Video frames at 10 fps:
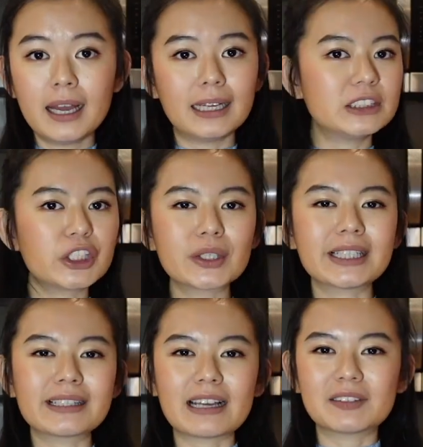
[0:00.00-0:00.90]
And during the
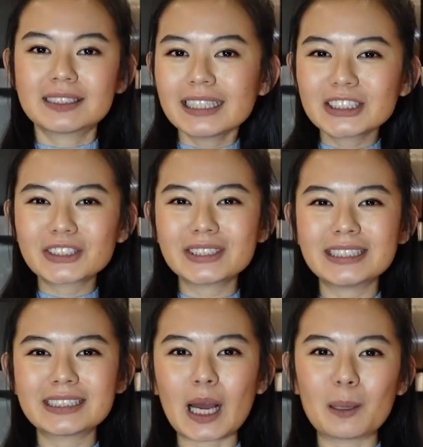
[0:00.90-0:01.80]
11th
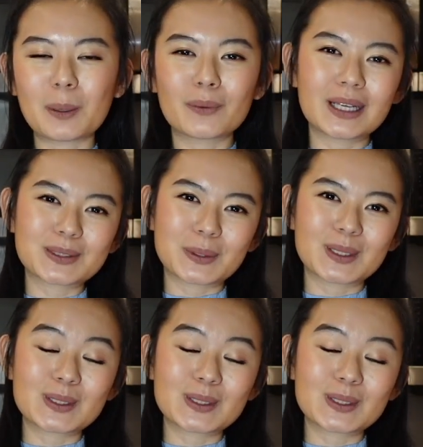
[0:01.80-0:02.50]
century, hot pot restaurants